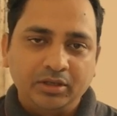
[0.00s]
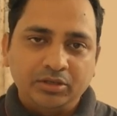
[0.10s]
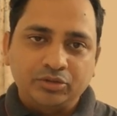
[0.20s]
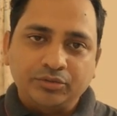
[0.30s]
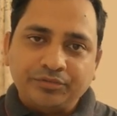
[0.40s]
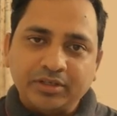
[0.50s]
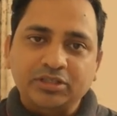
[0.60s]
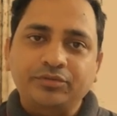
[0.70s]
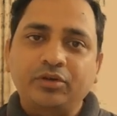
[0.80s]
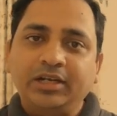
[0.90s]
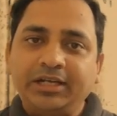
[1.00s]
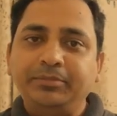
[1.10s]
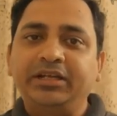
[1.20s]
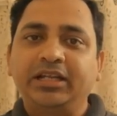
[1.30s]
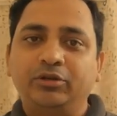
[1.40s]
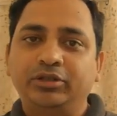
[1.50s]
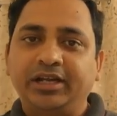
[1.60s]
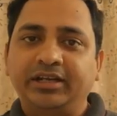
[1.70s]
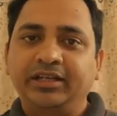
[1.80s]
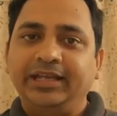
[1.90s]
So first of all, let me tell you
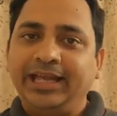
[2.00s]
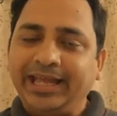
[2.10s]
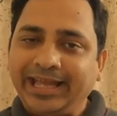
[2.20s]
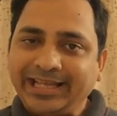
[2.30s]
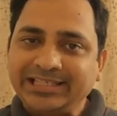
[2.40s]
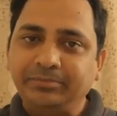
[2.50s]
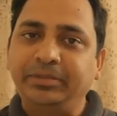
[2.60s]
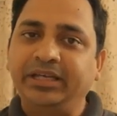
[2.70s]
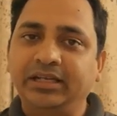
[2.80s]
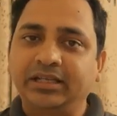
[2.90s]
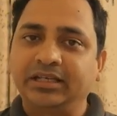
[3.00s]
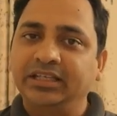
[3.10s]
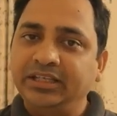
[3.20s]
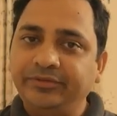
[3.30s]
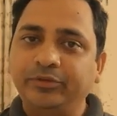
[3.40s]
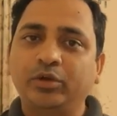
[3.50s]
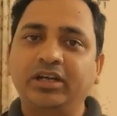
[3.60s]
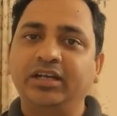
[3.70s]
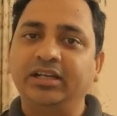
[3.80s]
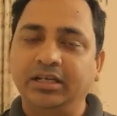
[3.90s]
that as a beginner, if you are in
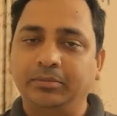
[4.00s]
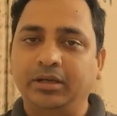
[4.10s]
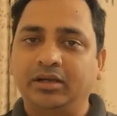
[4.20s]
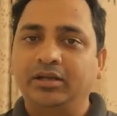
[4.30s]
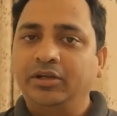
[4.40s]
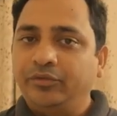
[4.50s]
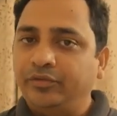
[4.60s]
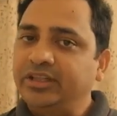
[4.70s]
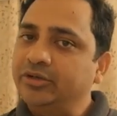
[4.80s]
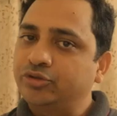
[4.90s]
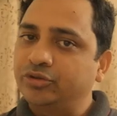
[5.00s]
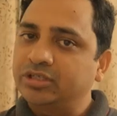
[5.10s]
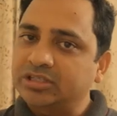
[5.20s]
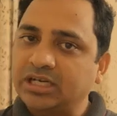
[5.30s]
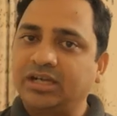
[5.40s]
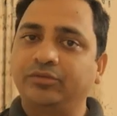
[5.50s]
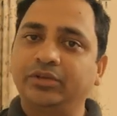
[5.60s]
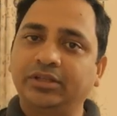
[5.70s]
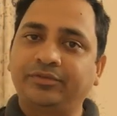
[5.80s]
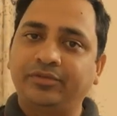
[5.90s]
a dilemma, whether you should start
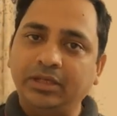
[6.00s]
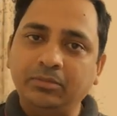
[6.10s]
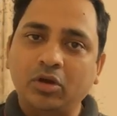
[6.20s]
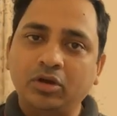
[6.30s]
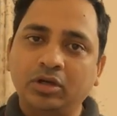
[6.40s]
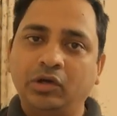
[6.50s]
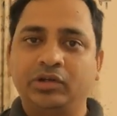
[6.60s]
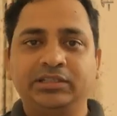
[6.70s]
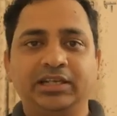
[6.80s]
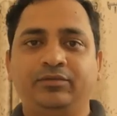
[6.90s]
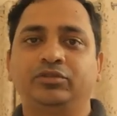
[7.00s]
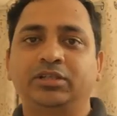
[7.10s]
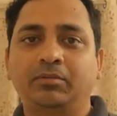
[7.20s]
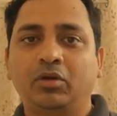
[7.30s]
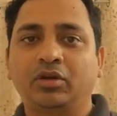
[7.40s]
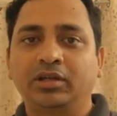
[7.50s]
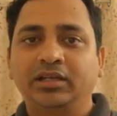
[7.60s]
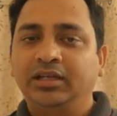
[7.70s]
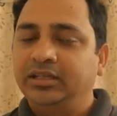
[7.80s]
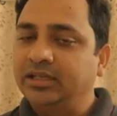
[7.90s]
with a free blog or a self-hosted blog,
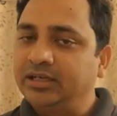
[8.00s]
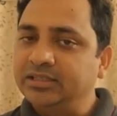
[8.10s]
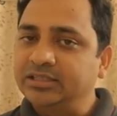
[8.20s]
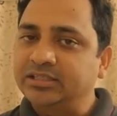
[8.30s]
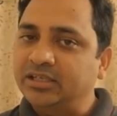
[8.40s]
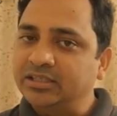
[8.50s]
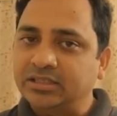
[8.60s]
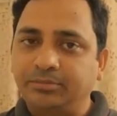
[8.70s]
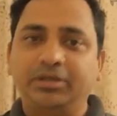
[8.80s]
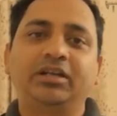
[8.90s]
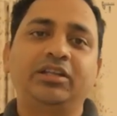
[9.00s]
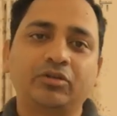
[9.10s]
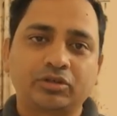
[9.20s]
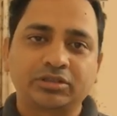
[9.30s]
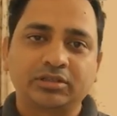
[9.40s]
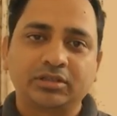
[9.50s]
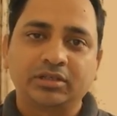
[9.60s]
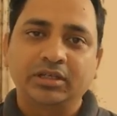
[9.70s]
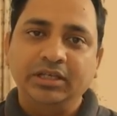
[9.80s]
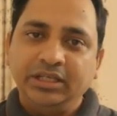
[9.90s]
the decision is completely yours.
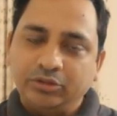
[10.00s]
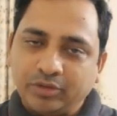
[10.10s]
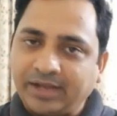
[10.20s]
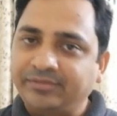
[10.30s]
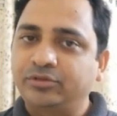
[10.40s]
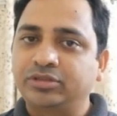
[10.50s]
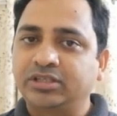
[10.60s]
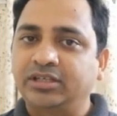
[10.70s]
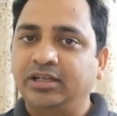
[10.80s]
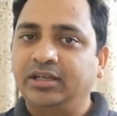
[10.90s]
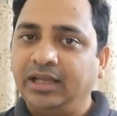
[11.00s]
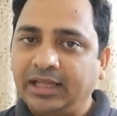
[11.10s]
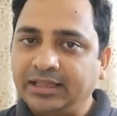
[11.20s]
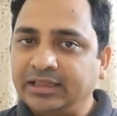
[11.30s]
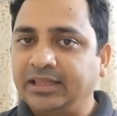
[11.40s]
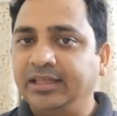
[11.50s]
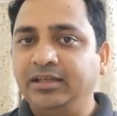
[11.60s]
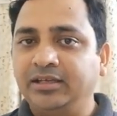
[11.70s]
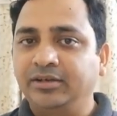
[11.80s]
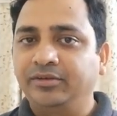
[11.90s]
You have to sit and
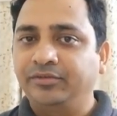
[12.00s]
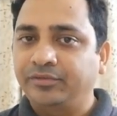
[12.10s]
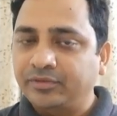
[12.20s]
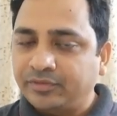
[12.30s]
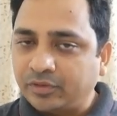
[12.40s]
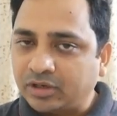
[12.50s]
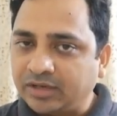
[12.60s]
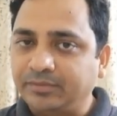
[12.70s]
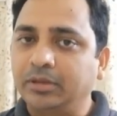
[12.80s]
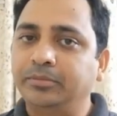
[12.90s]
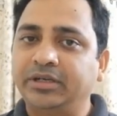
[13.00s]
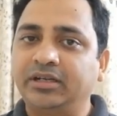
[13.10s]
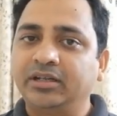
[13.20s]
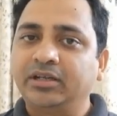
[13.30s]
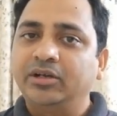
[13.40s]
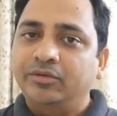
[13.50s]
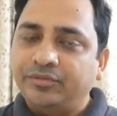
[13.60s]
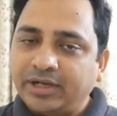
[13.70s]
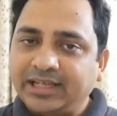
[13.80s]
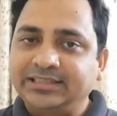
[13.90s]
think for a couple of minutes
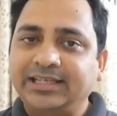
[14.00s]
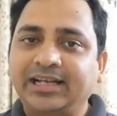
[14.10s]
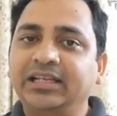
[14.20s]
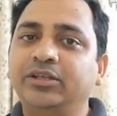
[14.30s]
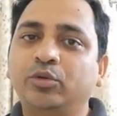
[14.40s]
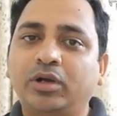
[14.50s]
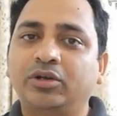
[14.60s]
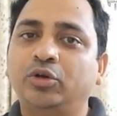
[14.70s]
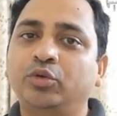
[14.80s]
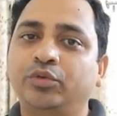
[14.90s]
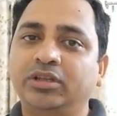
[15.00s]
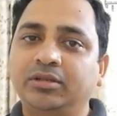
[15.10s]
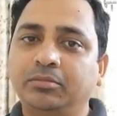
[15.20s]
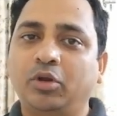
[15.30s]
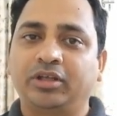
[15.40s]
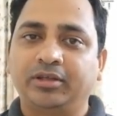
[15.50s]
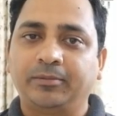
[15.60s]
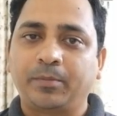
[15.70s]
what exactly you want to do with blogging.